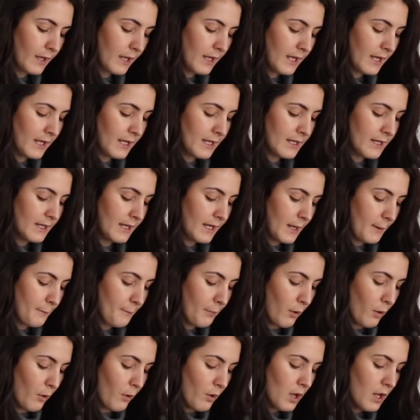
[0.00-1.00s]
in a
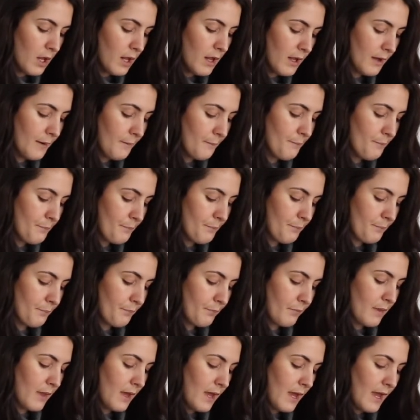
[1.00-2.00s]
bowl,
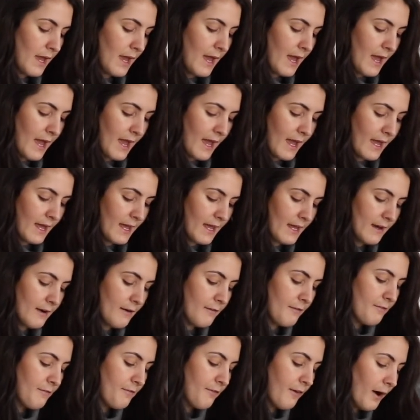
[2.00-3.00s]

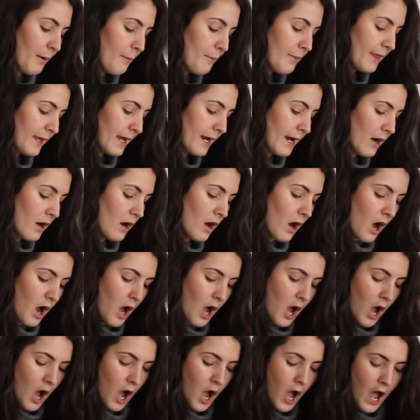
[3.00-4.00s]
and from there
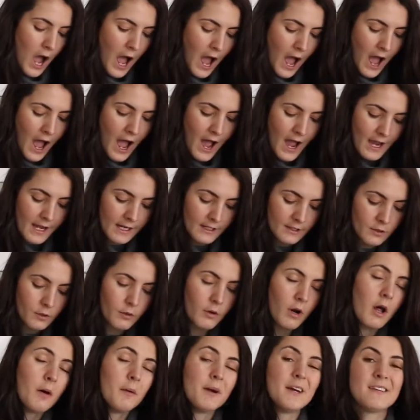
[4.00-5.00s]
I
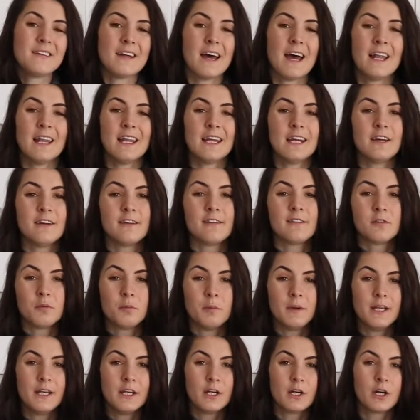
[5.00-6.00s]
don't always add like a
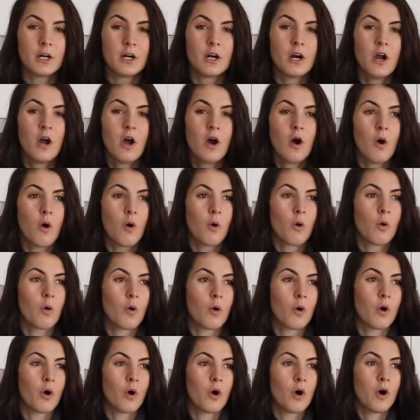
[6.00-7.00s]
sweetener
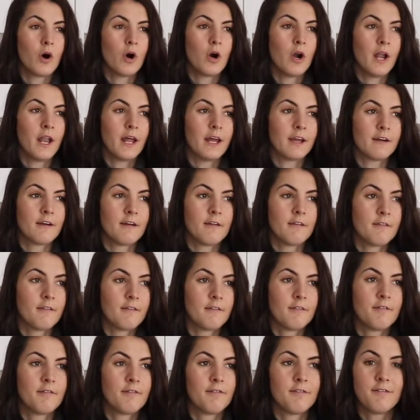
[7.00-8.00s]
or like
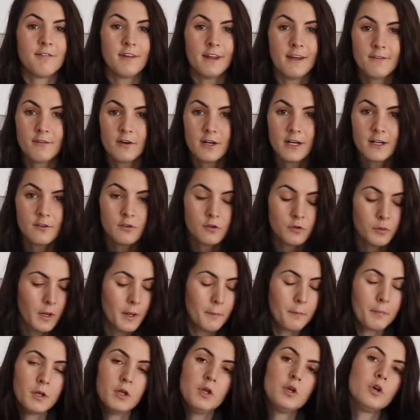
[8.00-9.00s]
flavorings to
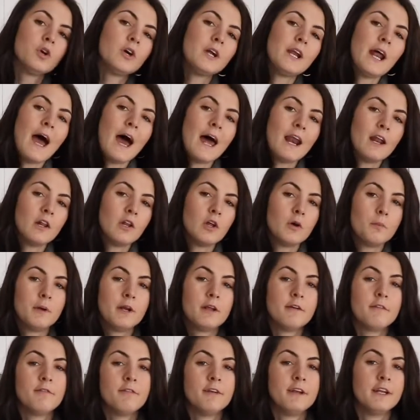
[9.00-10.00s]
it, but you could add a little
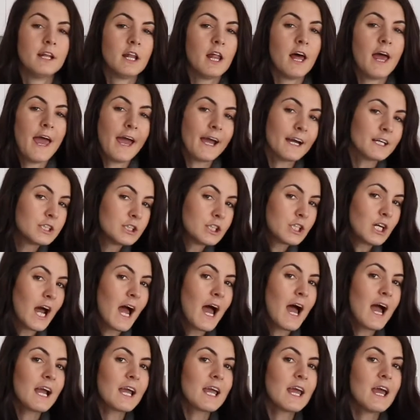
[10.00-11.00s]
bit of vanilla
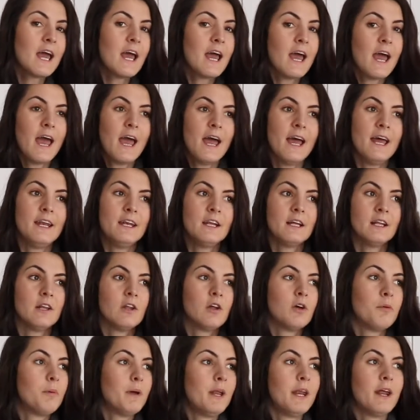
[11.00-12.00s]
extract and a
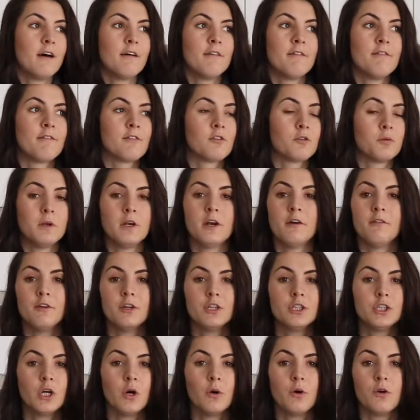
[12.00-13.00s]
little bit of sweetener of
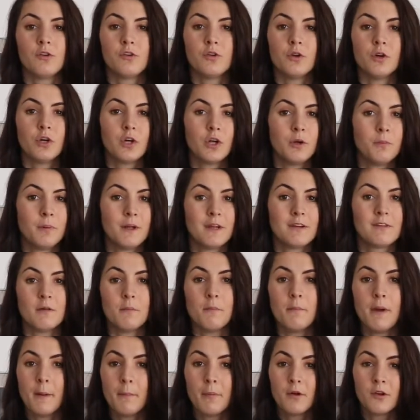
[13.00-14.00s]
your choice. So it could be
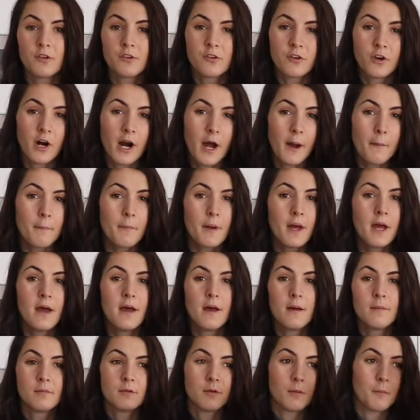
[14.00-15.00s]
some maple syrup,
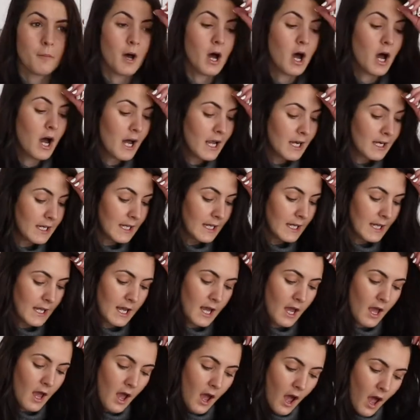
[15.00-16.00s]
some
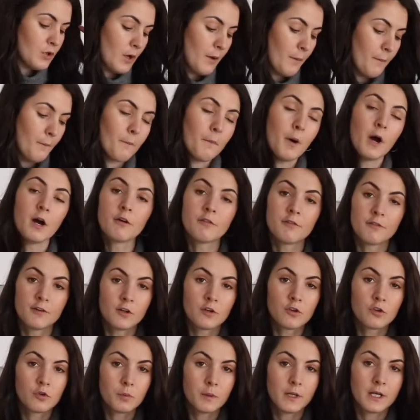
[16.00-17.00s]
honey, some monk
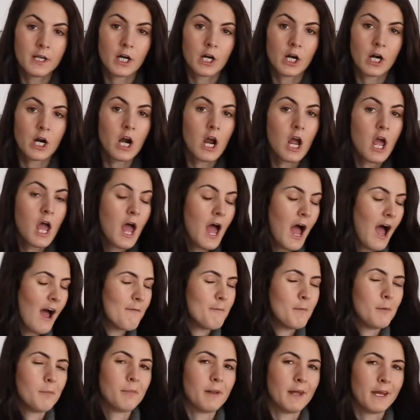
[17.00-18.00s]
fruit sweetener.
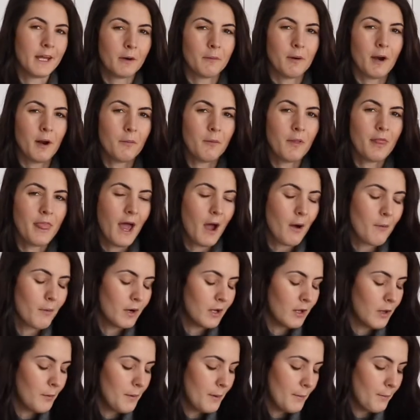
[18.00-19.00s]
I've been playing around with that
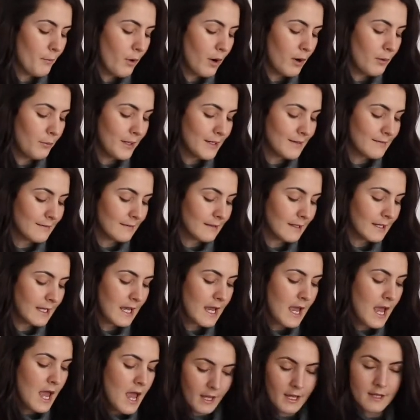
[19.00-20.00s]
one a little bit more
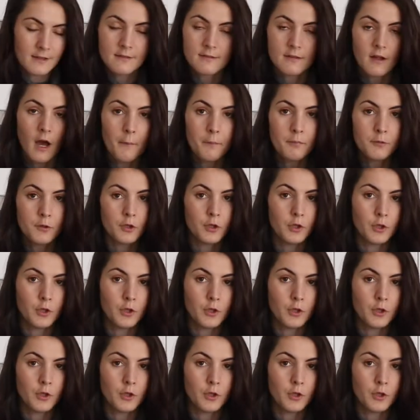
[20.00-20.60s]
recently. It's up to